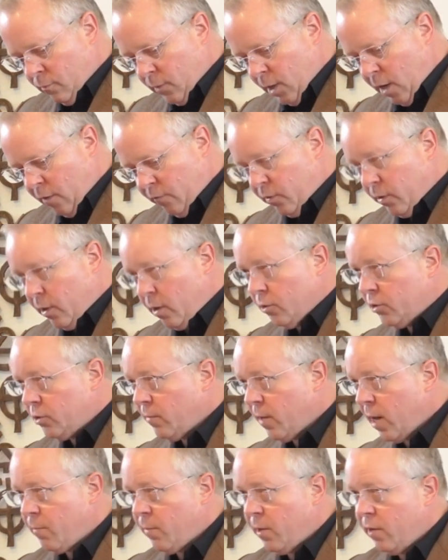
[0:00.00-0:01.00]
And for those who
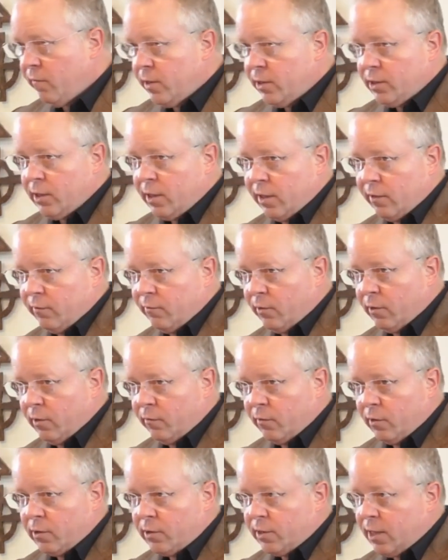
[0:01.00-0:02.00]
might be visiting for the
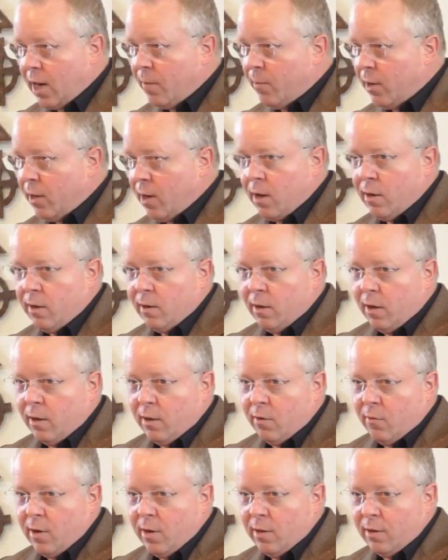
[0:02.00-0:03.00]
first time and not
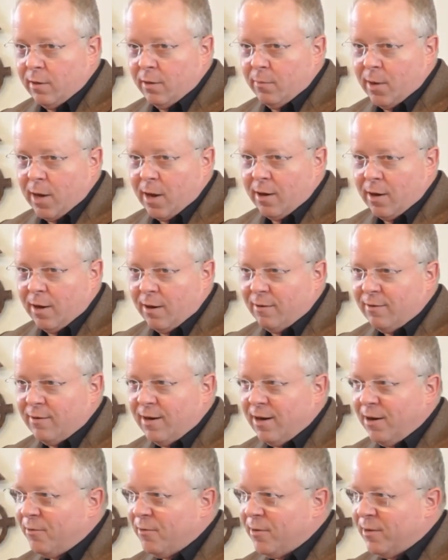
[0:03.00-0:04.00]
know anything about
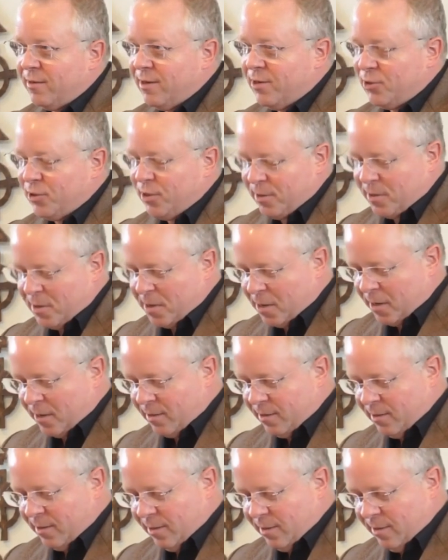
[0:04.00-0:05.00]
our religion,
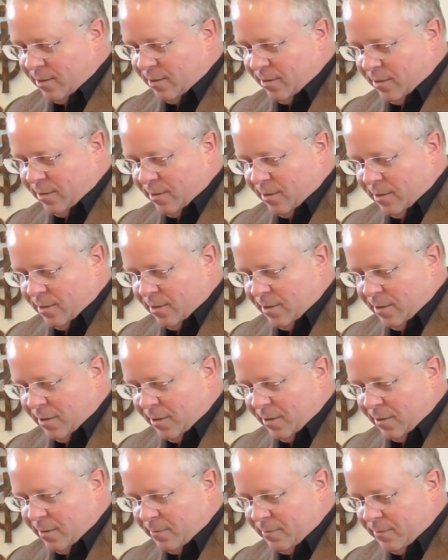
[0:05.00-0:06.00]

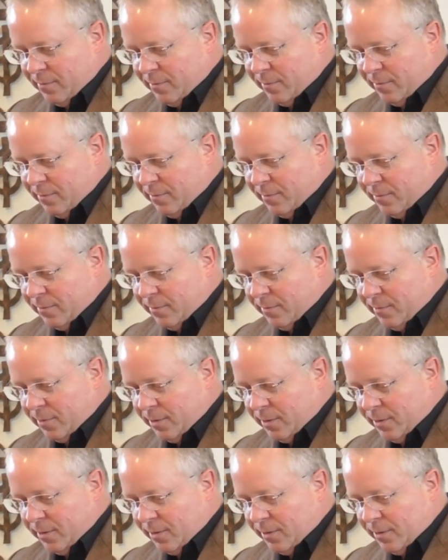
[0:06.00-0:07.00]

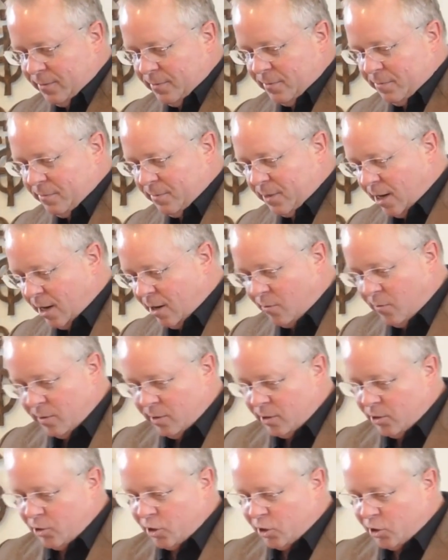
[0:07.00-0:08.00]
our
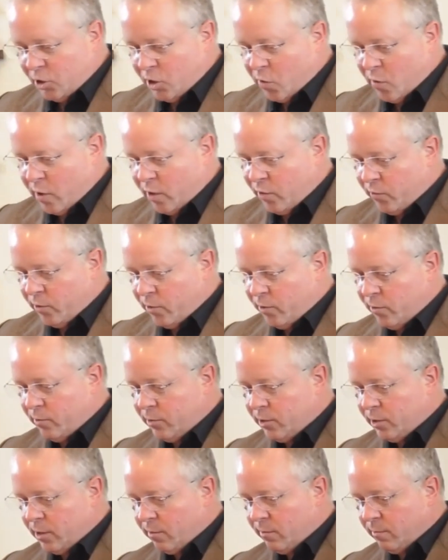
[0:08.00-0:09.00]
religion is going through
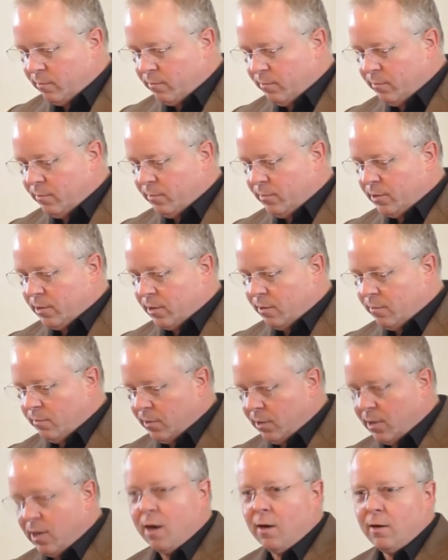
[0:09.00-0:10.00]
some
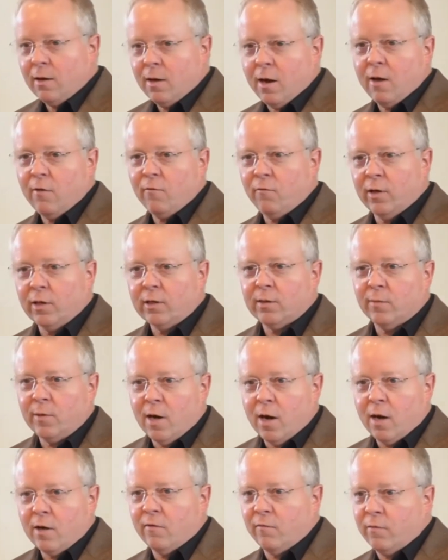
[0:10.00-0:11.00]
conflict, some
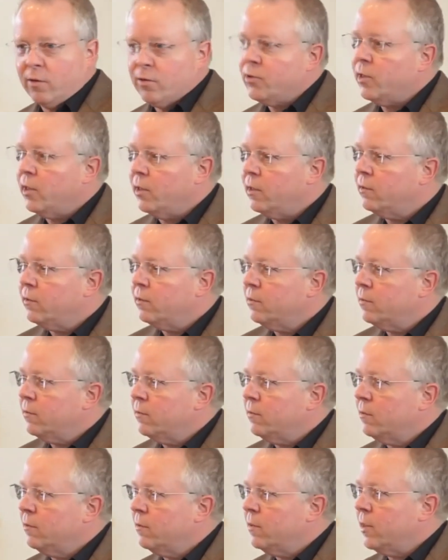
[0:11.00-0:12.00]
controversy
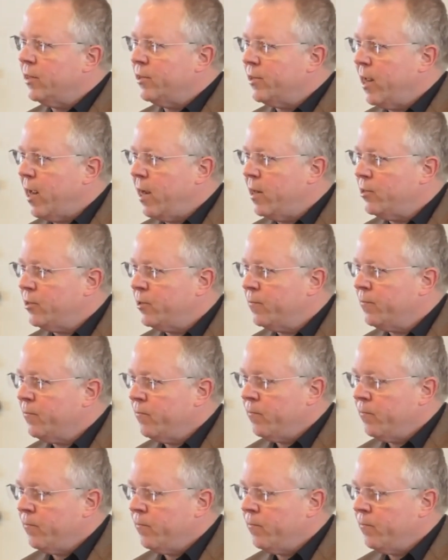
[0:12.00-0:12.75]
these days.